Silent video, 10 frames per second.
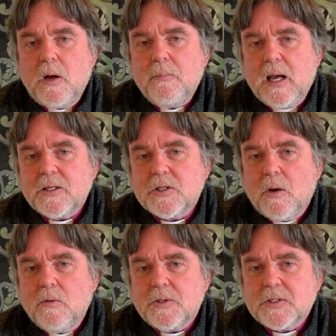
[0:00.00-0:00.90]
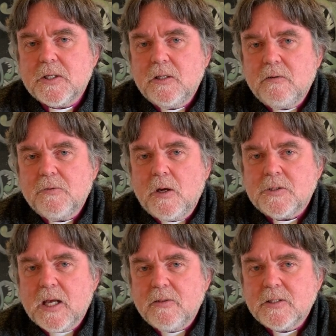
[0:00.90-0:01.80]
so much on the skill of
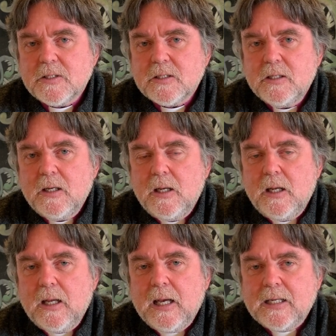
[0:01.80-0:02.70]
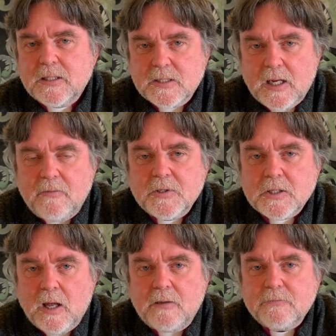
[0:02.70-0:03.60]
those others uh, to save
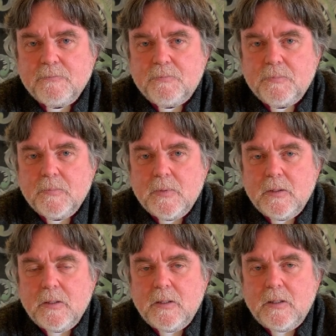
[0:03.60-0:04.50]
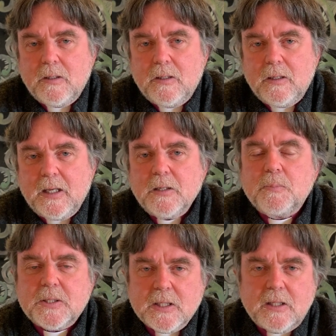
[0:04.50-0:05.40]
his life. And
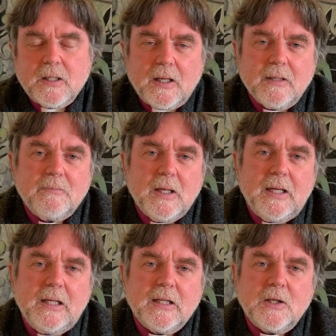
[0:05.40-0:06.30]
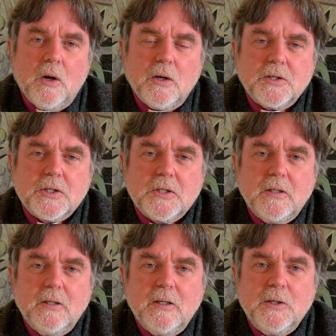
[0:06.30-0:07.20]
in particular, he acknowledged
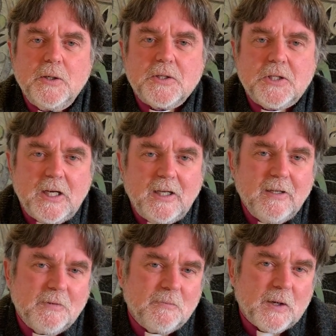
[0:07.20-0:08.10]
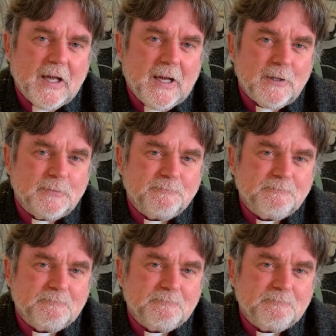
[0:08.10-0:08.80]
Nurse Jenny of Invercargill.